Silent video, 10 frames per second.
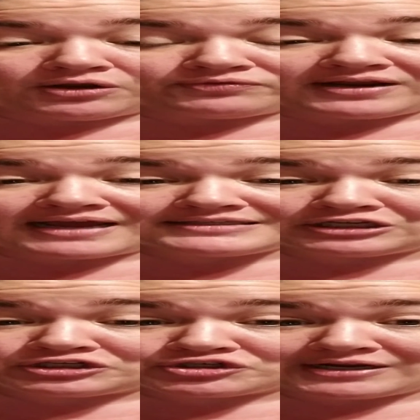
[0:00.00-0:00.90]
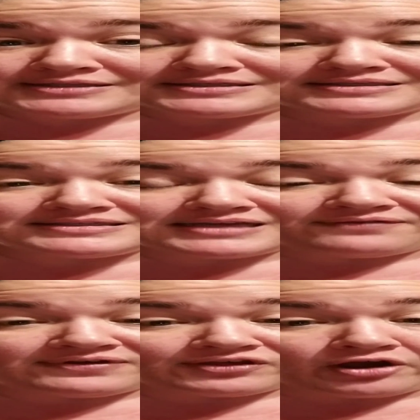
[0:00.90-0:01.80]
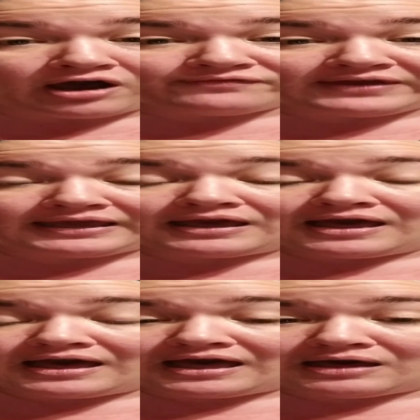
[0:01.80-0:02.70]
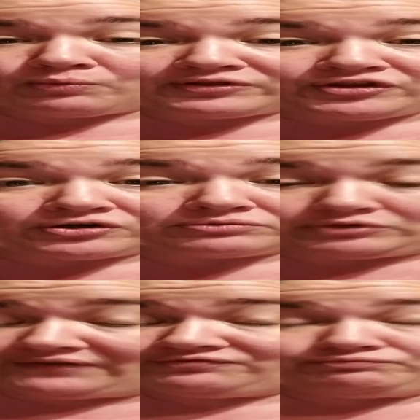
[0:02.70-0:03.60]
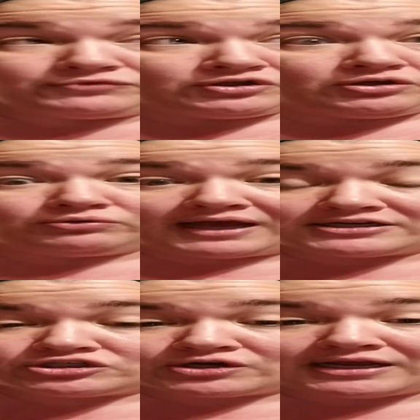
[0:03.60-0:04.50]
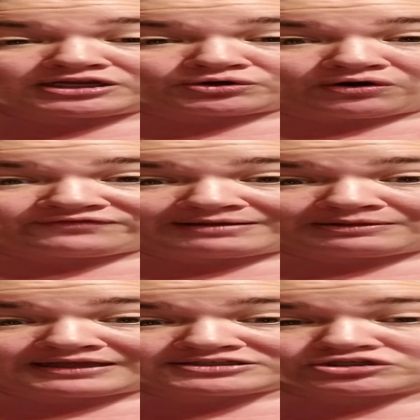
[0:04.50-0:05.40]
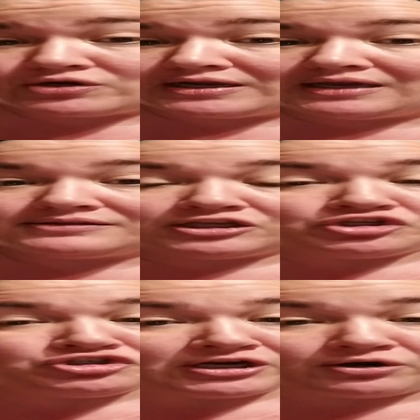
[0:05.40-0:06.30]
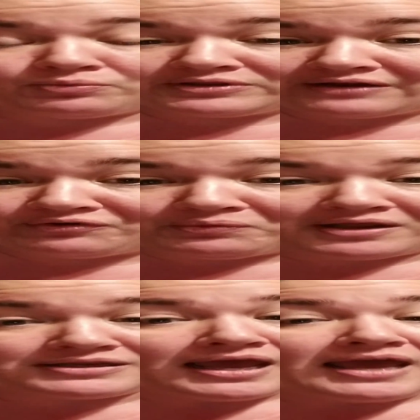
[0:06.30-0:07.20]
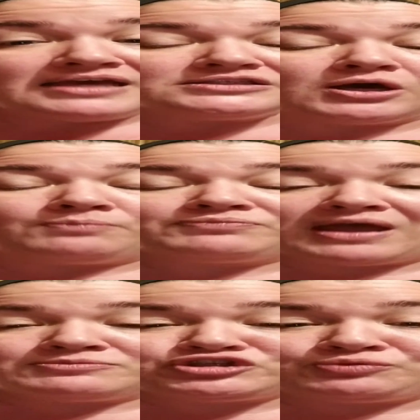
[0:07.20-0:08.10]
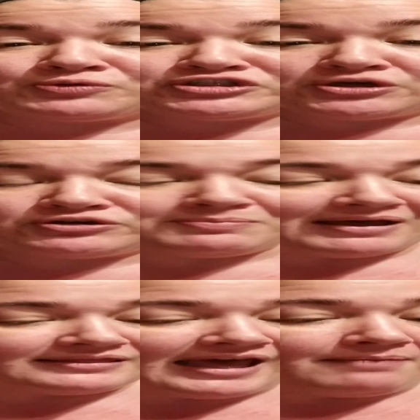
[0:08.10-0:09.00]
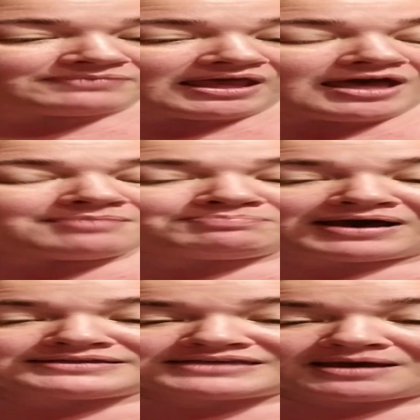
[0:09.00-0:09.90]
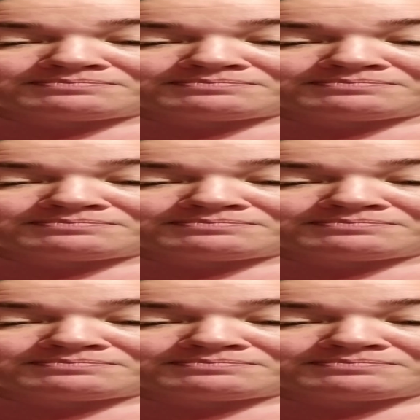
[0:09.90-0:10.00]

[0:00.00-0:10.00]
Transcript: nice little treats and stuff and the coffee with if you like to drink it and your whole family likes to drink it, then share it with everyone. So I'm super stoked about that. But